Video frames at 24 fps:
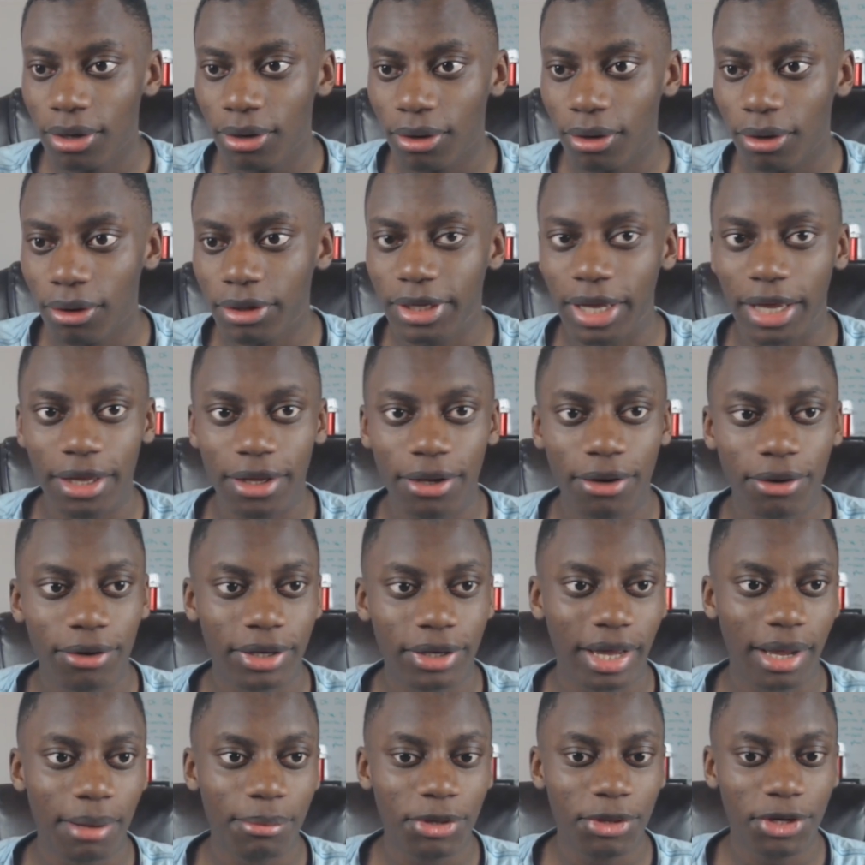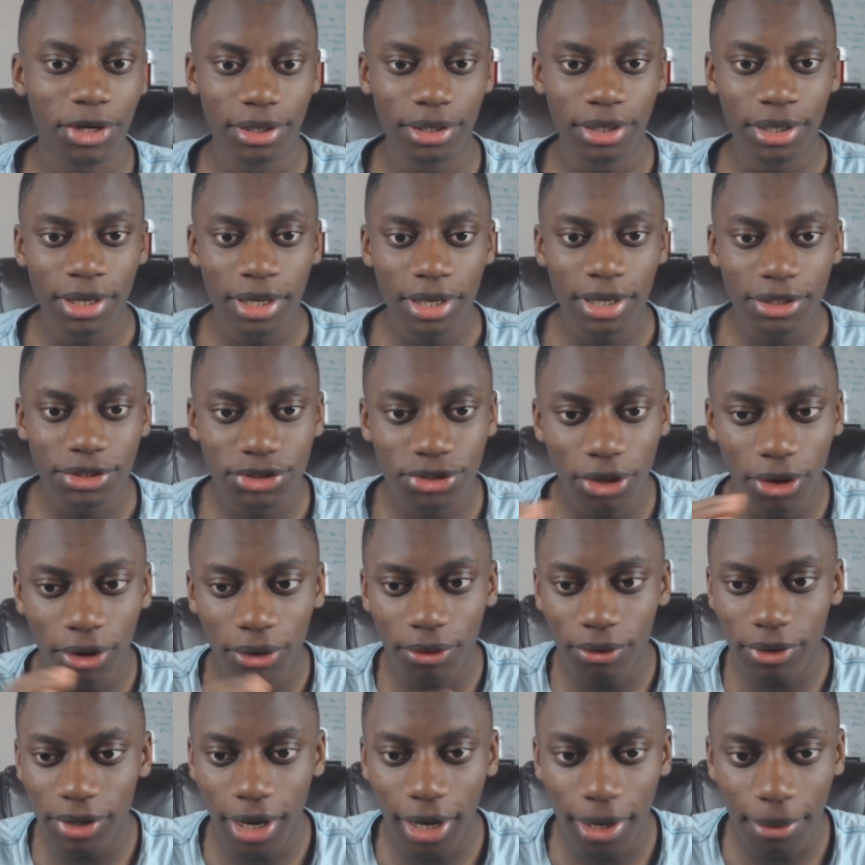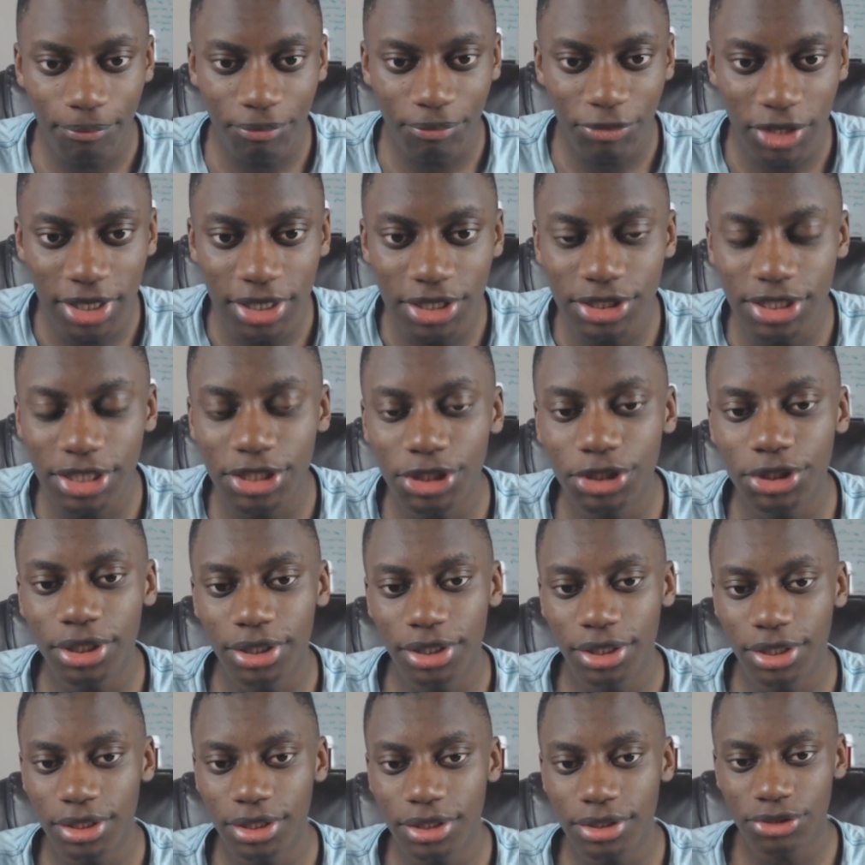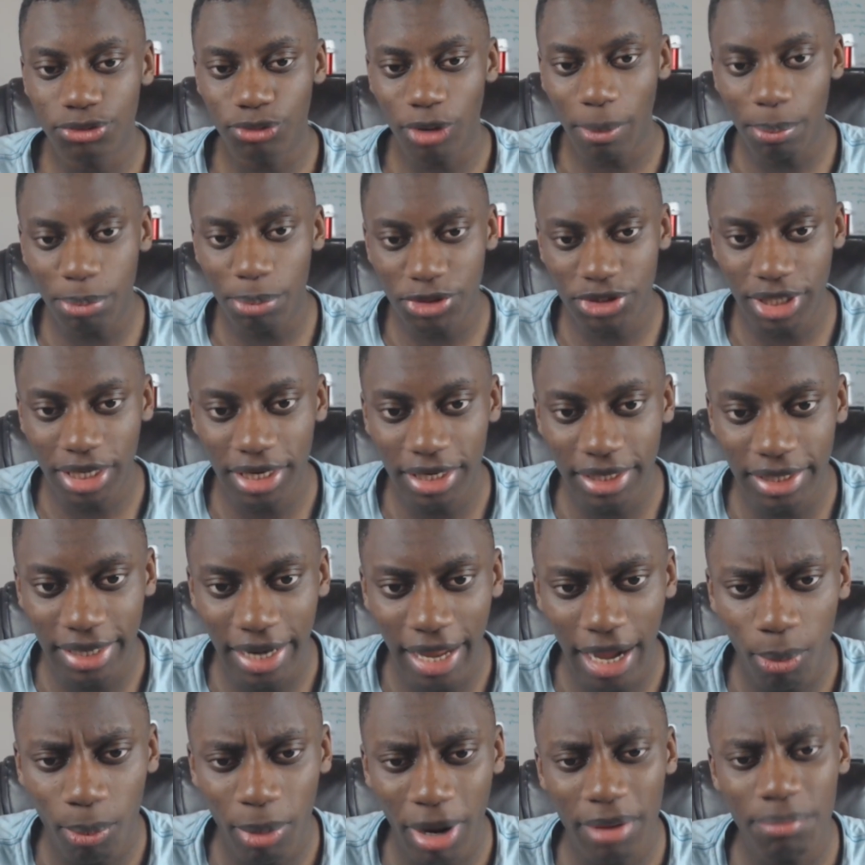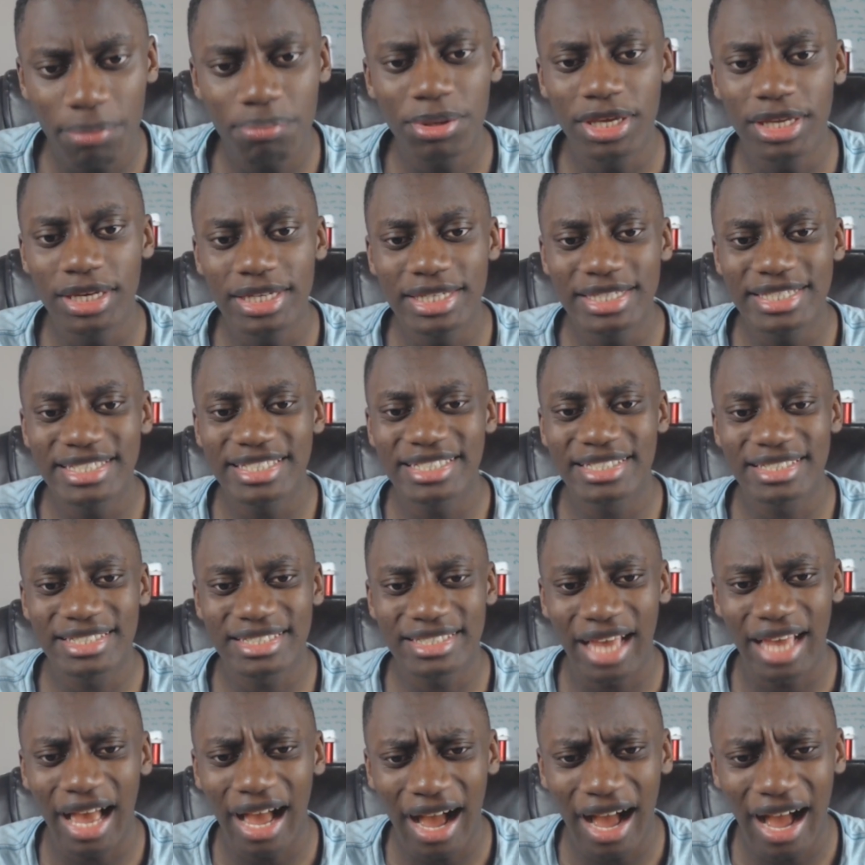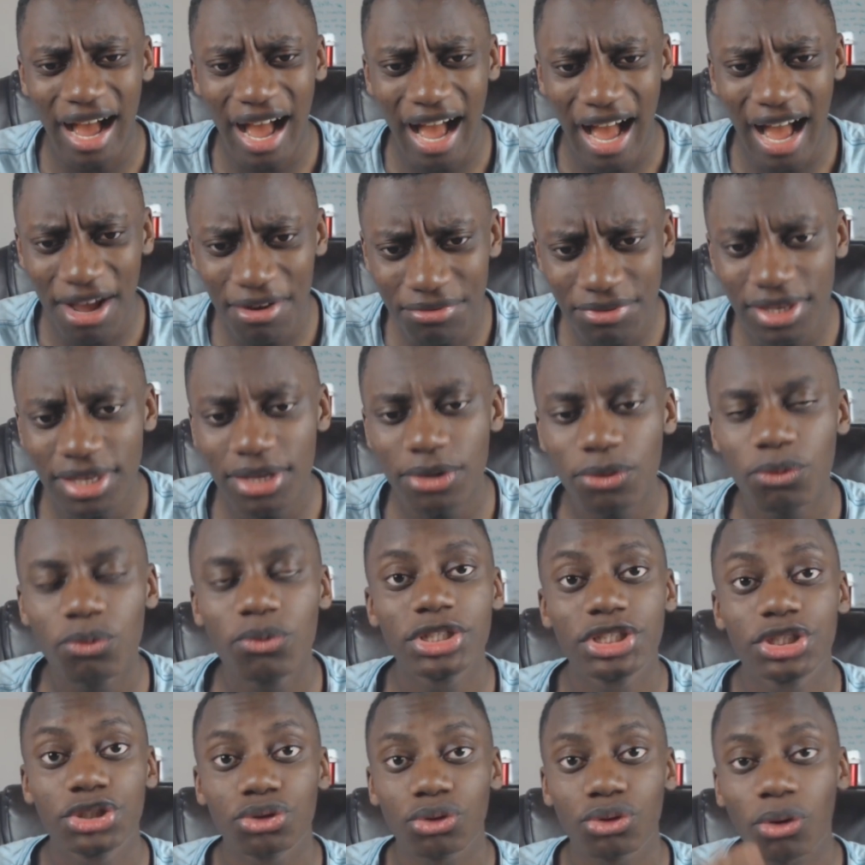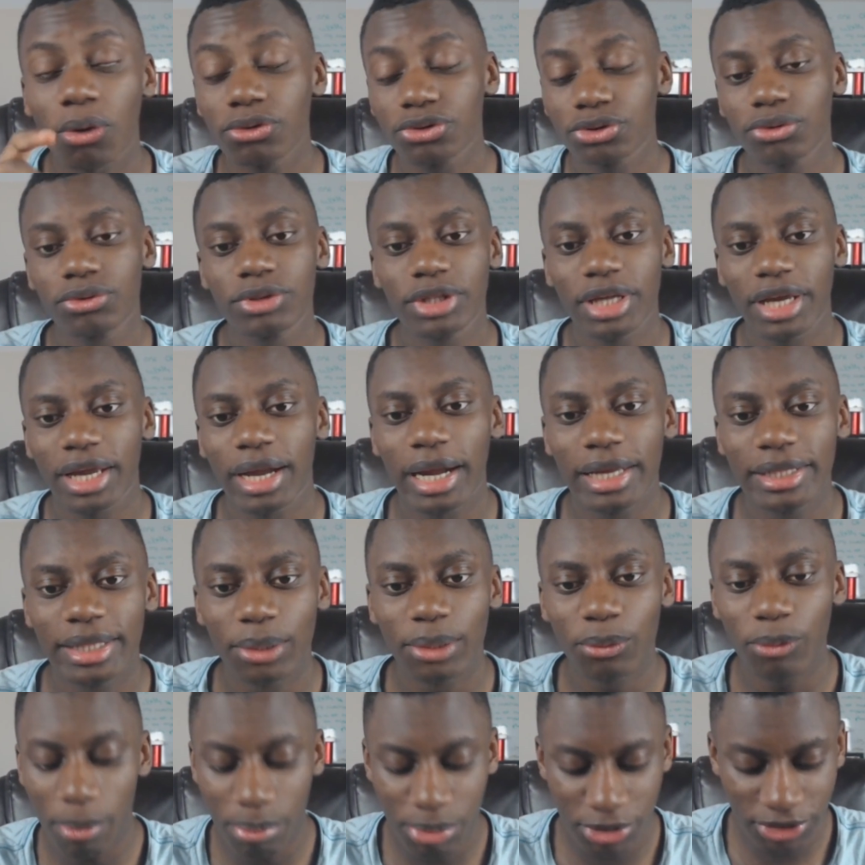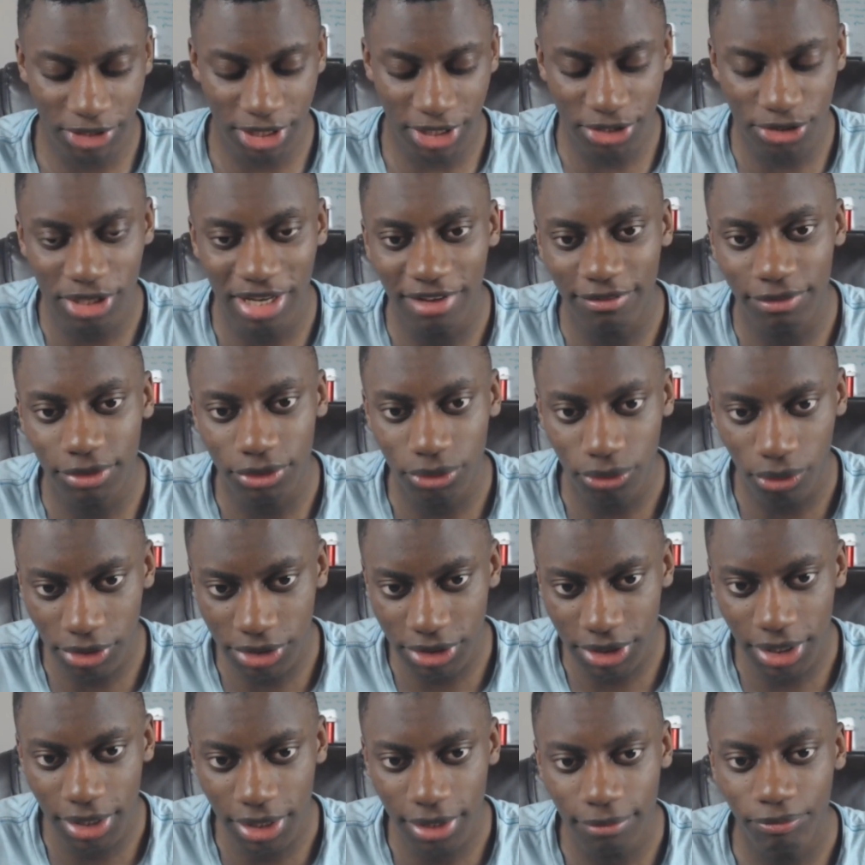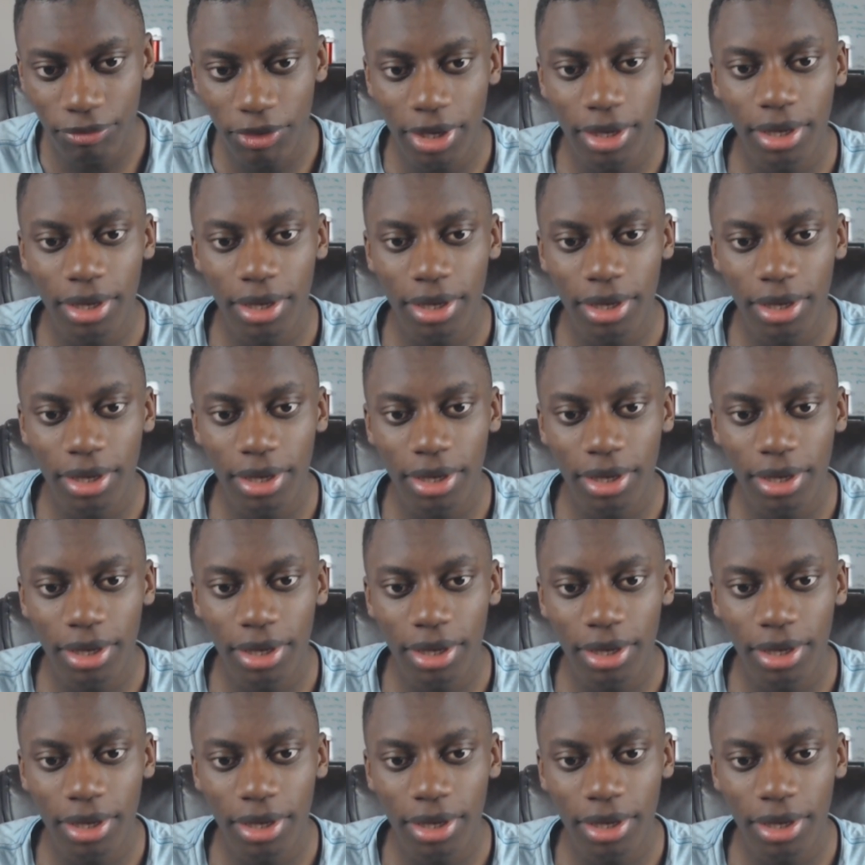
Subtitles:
okay, I'm good. So he's represented now by Pini Sahavi, which is also the guy that represents Lewandowski.